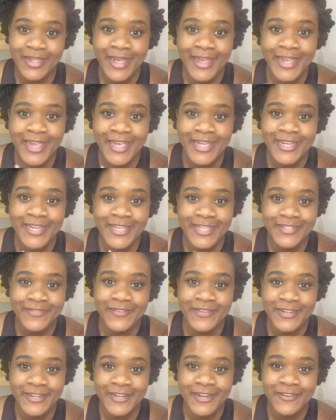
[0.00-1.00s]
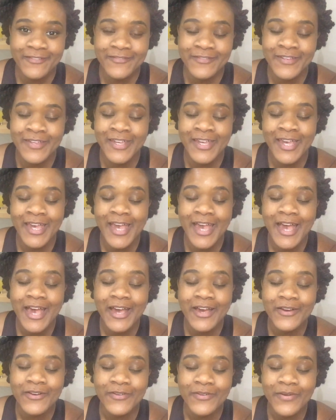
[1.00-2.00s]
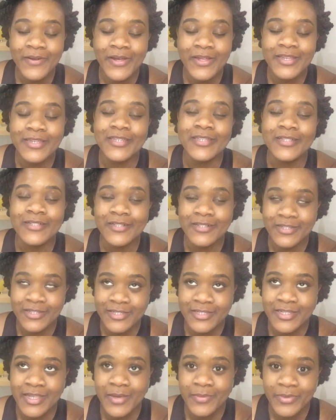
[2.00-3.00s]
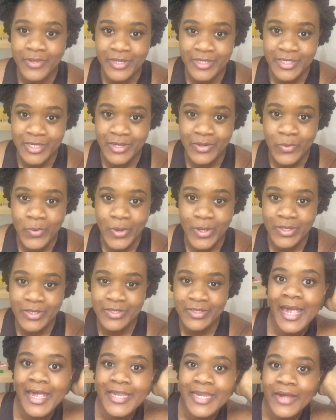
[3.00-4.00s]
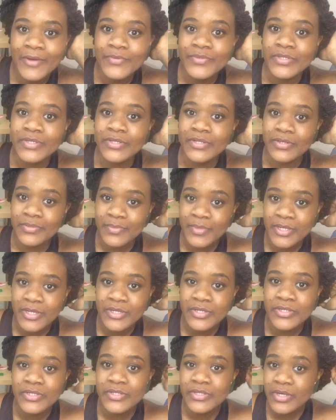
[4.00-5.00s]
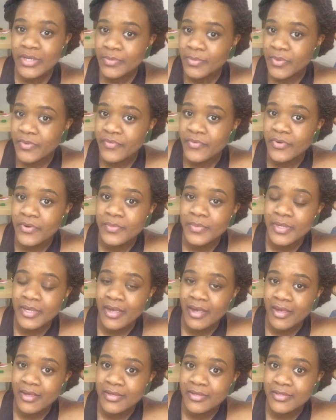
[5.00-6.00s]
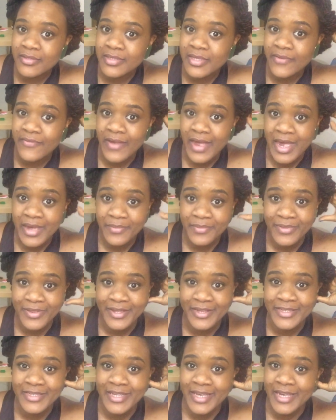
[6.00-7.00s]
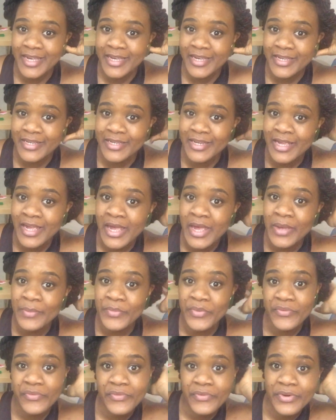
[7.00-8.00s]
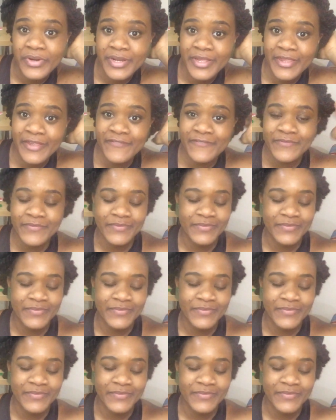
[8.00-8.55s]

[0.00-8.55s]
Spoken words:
I can't explain enough how delicious that plantain was. And I was a little bit concerned before because I've had plantain before and they